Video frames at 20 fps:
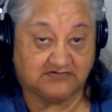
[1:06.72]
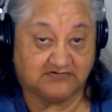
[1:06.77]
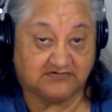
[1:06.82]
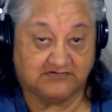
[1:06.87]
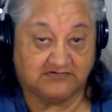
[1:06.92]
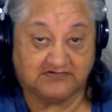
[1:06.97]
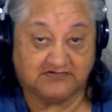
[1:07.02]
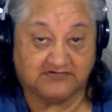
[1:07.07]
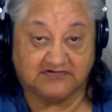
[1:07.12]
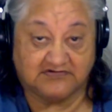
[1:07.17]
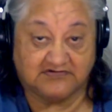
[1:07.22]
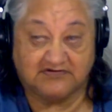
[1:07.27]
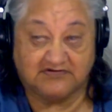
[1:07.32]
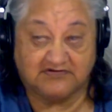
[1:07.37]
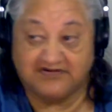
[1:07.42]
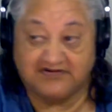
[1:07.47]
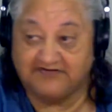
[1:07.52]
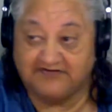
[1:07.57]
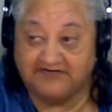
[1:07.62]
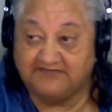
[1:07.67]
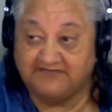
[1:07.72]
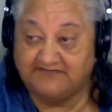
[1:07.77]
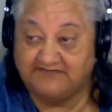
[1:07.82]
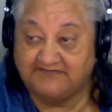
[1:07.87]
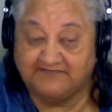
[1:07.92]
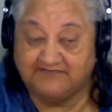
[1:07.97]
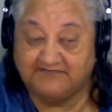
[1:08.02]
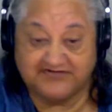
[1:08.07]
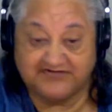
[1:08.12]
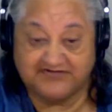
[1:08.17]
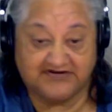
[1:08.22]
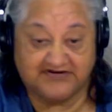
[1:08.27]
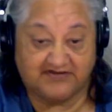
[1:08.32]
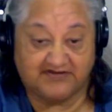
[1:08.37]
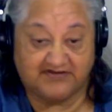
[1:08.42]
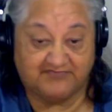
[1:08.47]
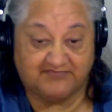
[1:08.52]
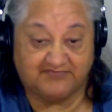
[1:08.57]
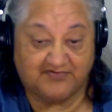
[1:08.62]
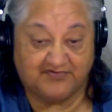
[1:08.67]
ko korero, mo
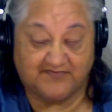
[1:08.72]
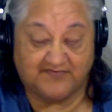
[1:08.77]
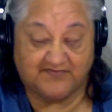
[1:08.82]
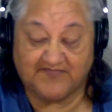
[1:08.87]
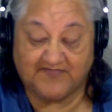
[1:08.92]
tēnei pō,